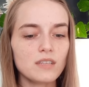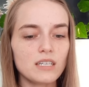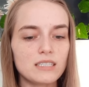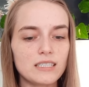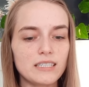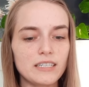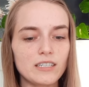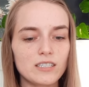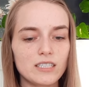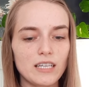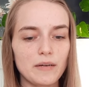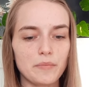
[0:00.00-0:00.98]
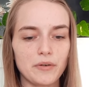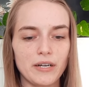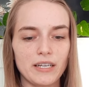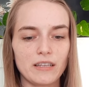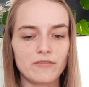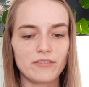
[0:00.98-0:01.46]
in years that
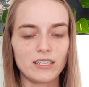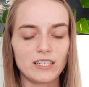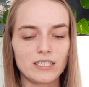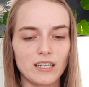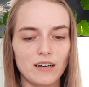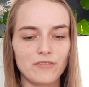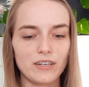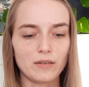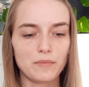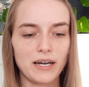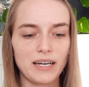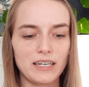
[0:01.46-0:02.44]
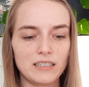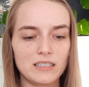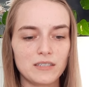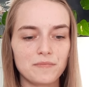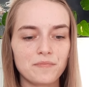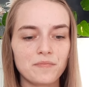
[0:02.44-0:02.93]
bring the philosophic
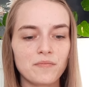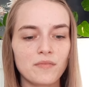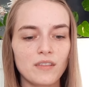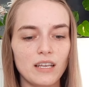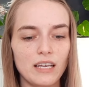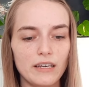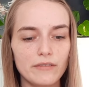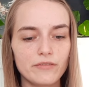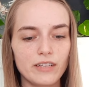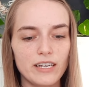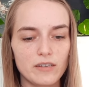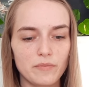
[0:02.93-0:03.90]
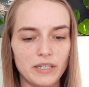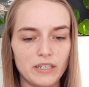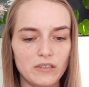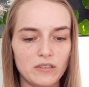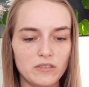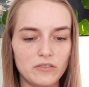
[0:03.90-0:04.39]
mind. If, like
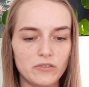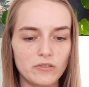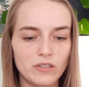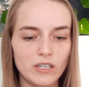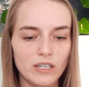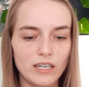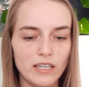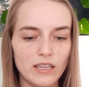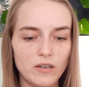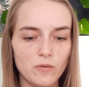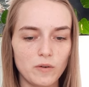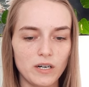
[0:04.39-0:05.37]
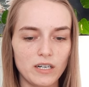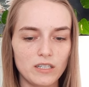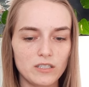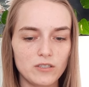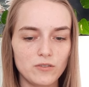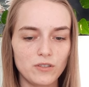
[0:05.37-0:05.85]
me, you look at the
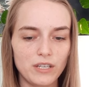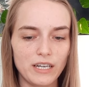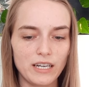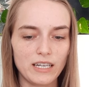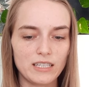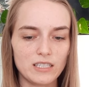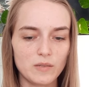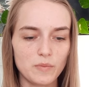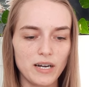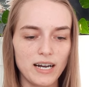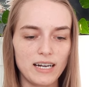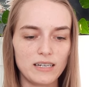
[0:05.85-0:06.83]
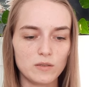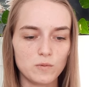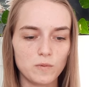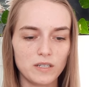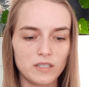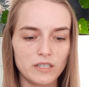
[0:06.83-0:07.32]
word soothing in surprise,
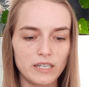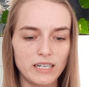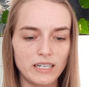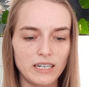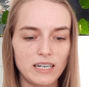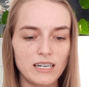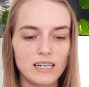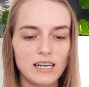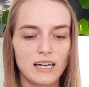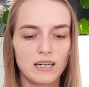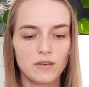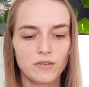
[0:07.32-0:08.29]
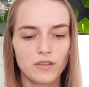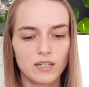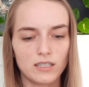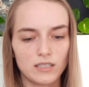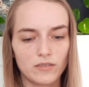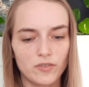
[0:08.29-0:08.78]
wondering how
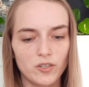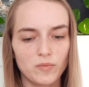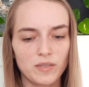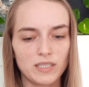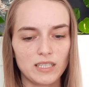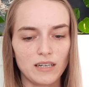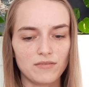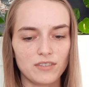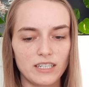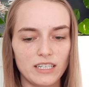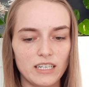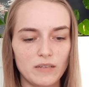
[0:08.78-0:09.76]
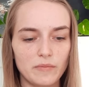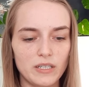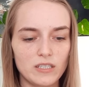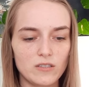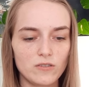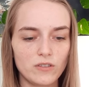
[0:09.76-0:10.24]
thoughts of human suffering can
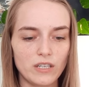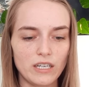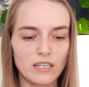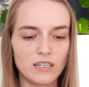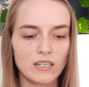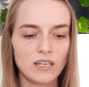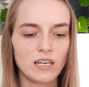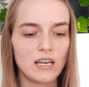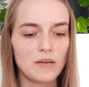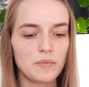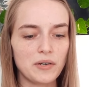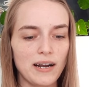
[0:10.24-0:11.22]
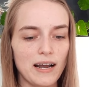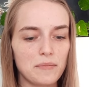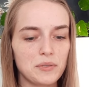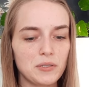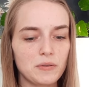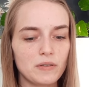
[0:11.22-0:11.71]
be soothing,
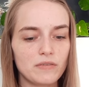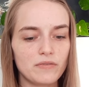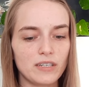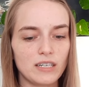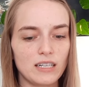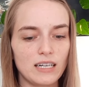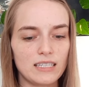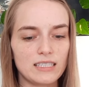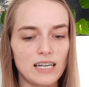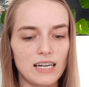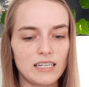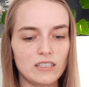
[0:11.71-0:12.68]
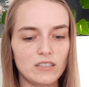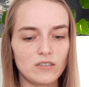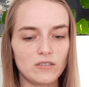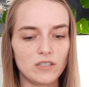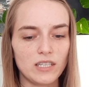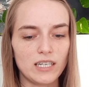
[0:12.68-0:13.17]
perhaps you will feel, as I
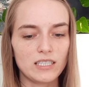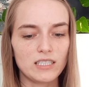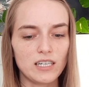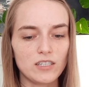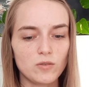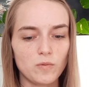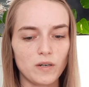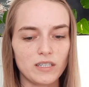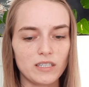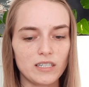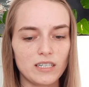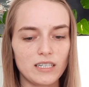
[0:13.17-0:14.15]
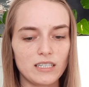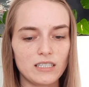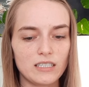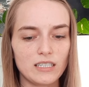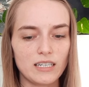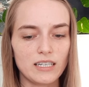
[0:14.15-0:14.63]
do, that such wonder
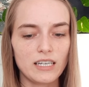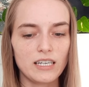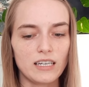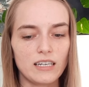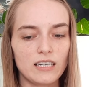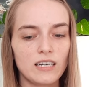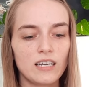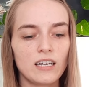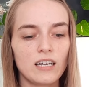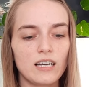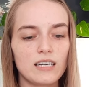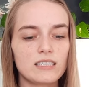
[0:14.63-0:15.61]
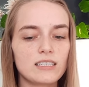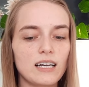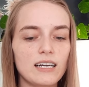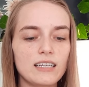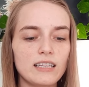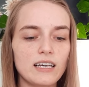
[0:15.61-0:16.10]
is a key, a
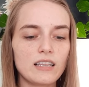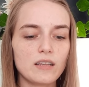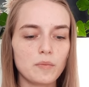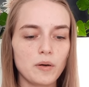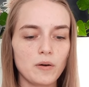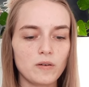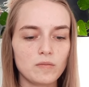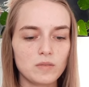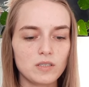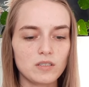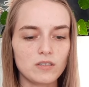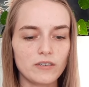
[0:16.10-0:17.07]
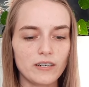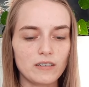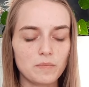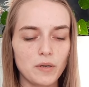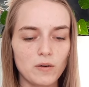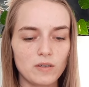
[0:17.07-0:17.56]
sign that the poet's
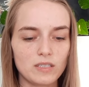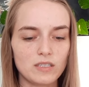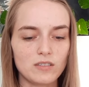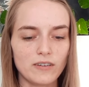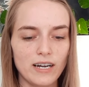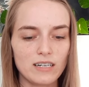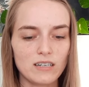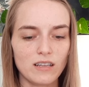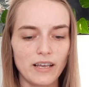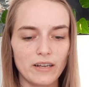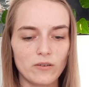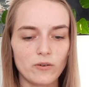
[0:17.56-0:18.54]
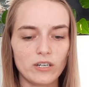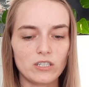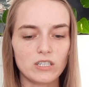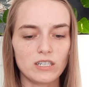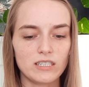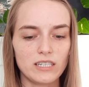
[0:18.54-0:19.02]
direct
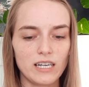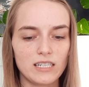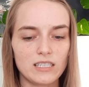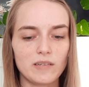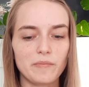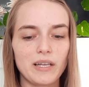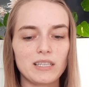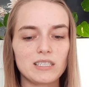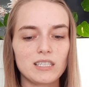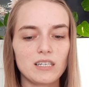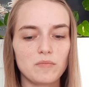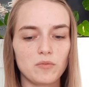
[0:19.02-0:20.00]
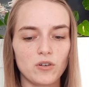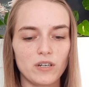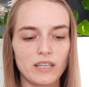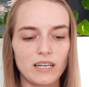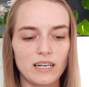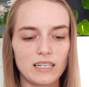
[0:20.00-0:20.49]
language contains immensely more
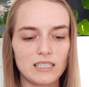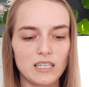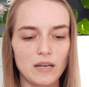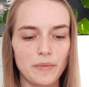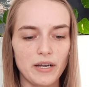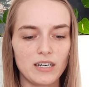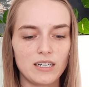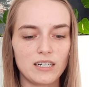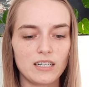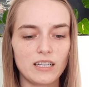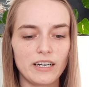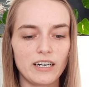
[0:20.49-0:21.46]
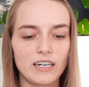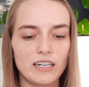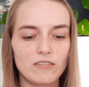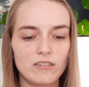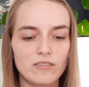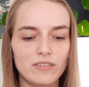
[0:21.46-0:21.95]
than its apparent
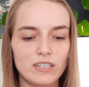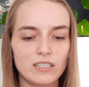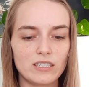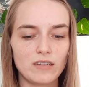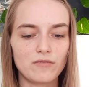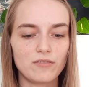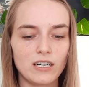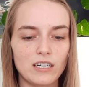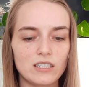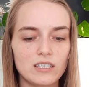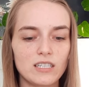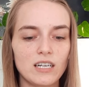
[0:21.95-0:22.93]
clarity reveals at first,